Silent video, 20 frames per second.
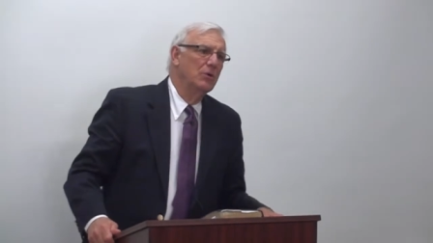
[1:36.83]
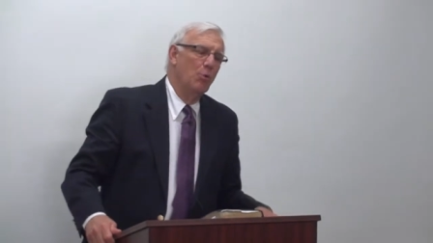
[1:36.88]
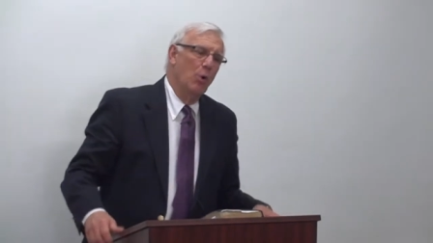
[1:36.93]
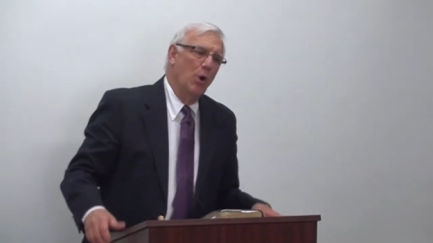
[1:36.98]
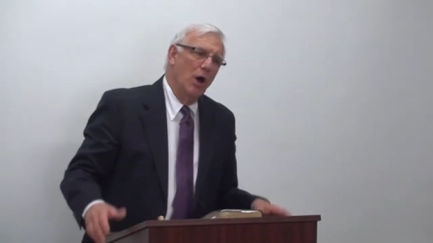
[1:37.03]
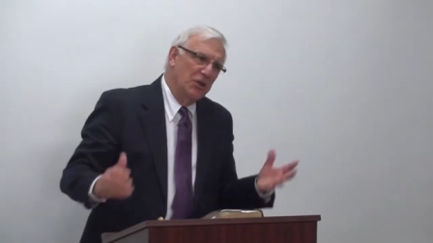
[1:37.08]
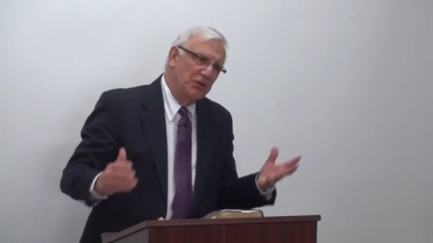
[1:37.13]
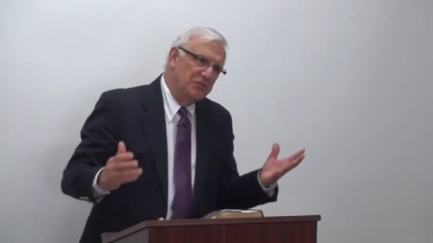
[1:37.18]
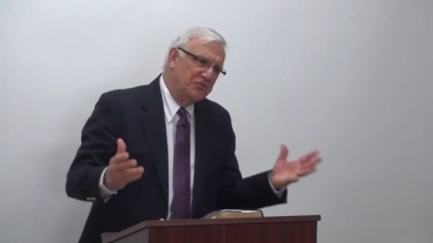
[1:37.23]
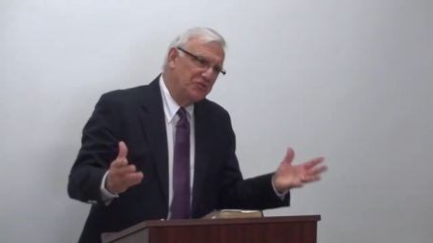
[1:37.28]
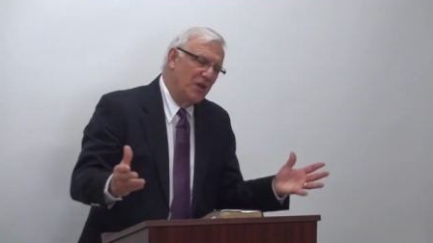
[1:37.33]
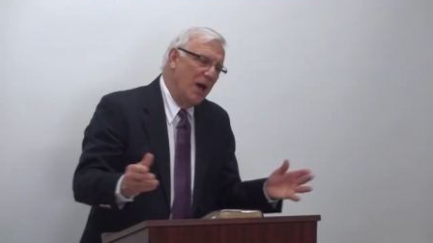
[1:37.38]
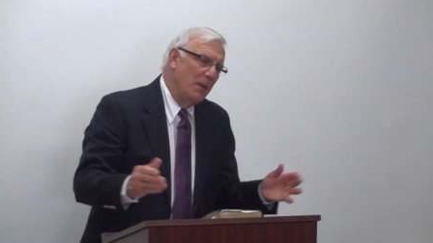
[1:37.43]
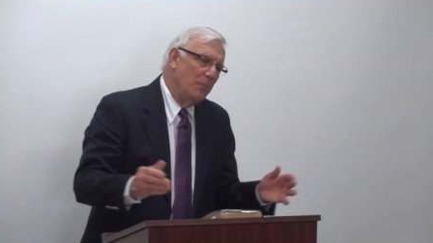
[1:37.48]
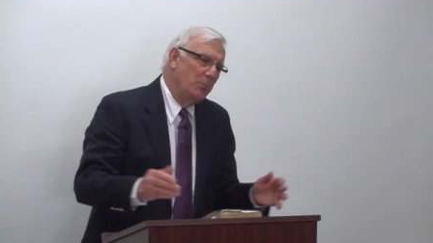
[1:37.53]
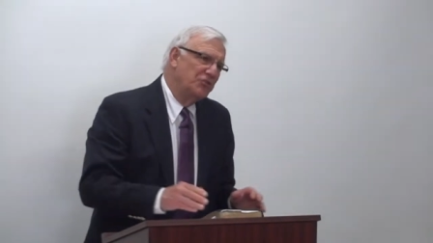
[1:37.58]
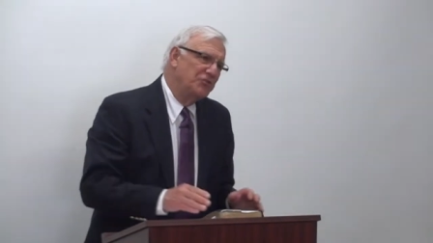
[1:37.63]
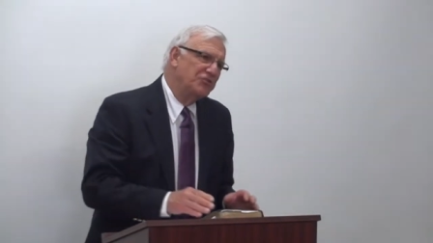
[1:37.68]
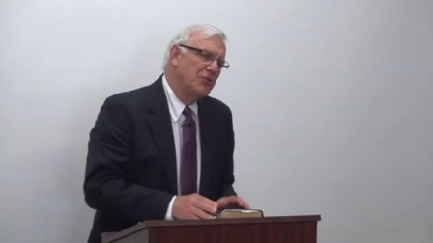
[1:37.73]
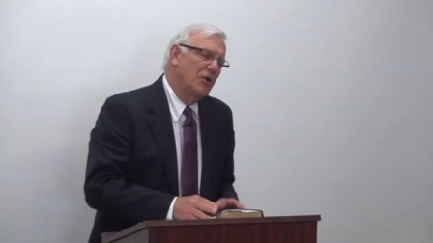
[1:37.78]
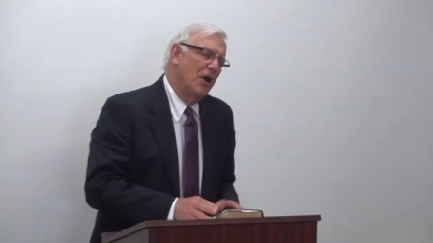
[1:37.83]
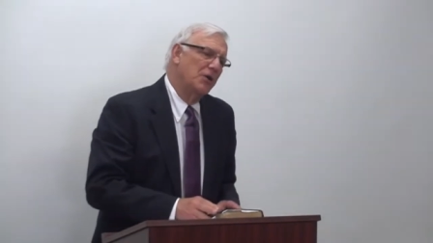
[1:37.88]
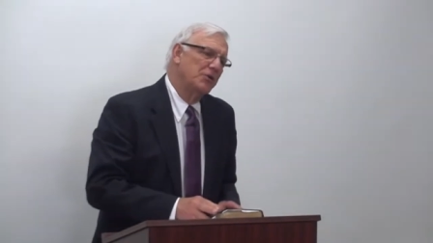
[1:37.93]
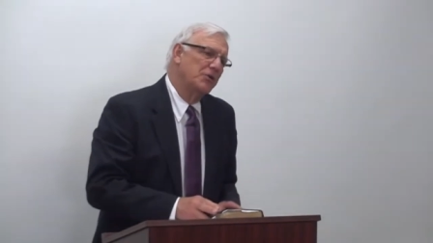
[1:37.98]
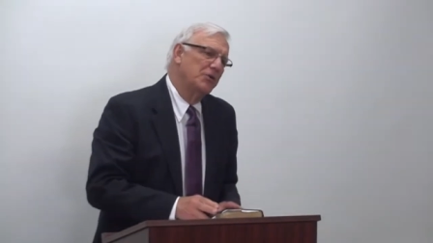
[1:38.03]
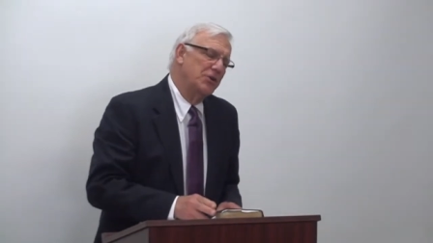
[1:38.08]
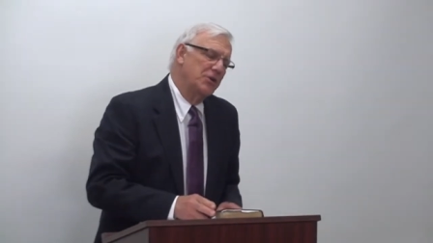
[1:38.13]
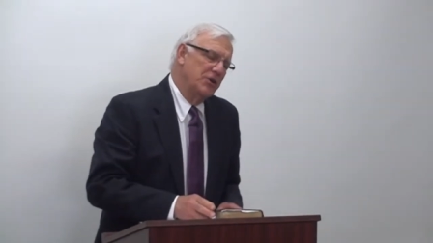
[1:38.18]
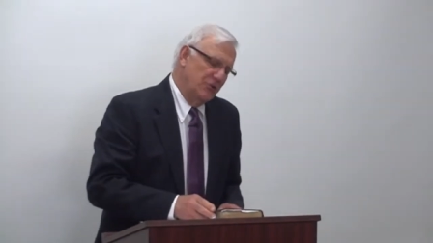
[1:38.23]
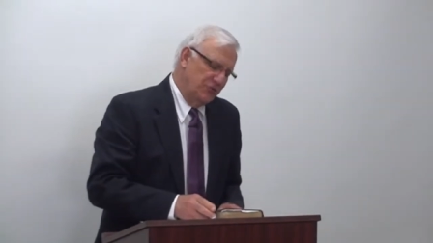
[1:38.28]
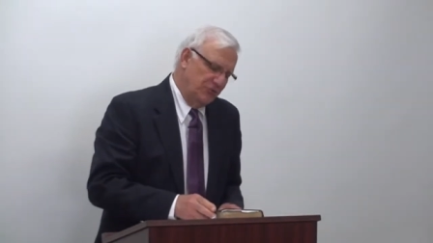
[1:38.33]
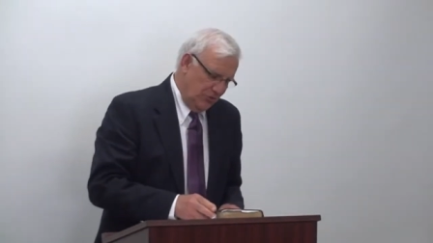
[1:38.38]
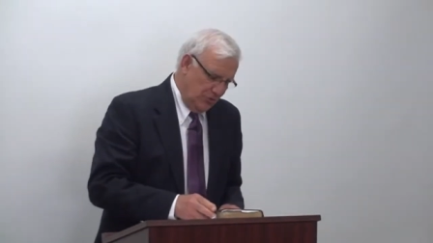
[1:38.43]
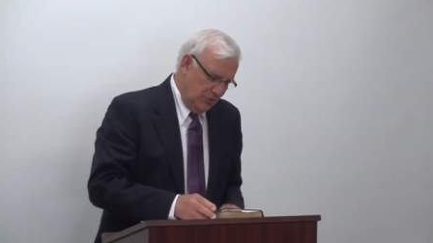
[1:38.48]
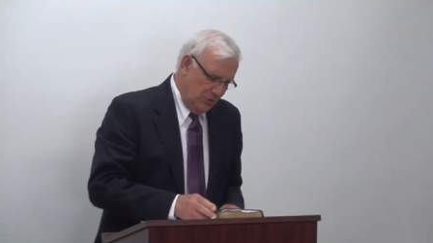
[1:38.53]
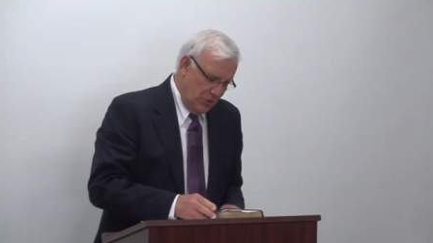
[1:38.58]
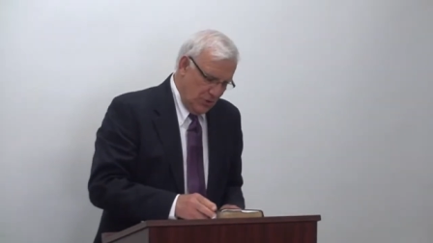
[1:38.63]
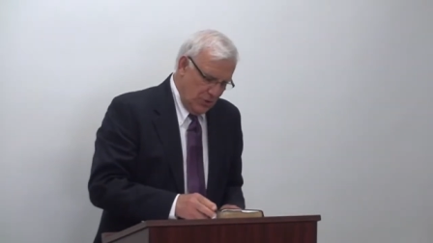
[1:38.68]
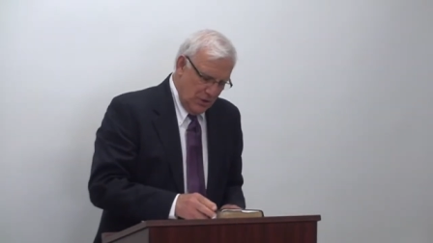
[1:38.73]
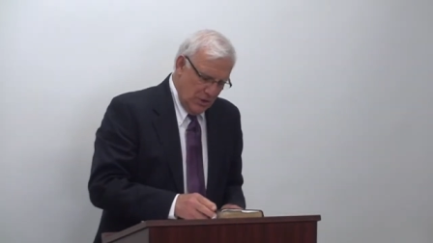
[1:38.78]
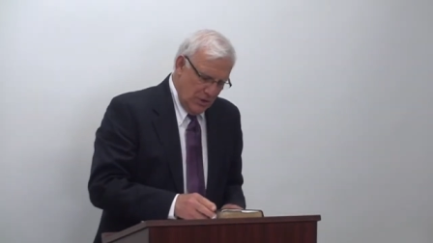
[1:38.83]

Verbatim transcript: well established congregation,